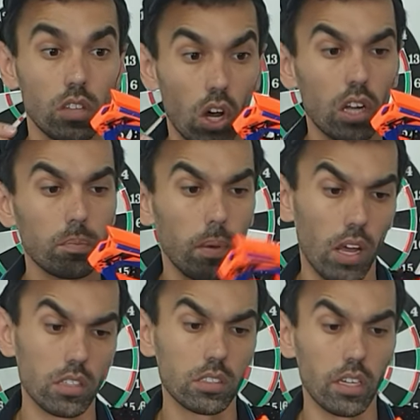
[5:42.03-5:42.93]
Dart
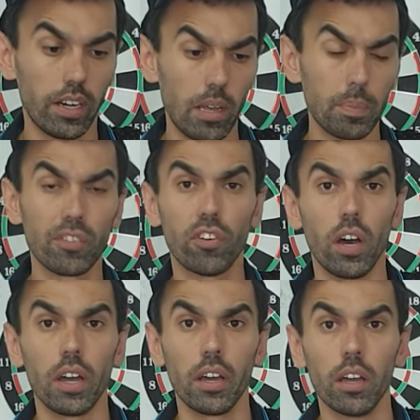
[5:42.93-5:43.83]
Blaster Rapid
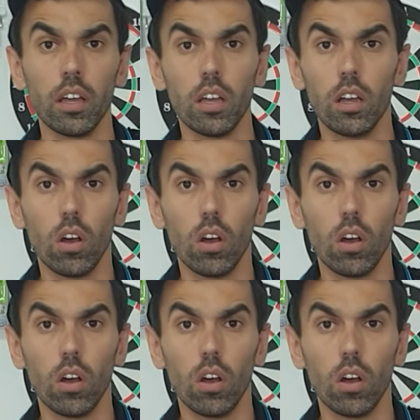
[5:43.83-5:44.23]
Fire.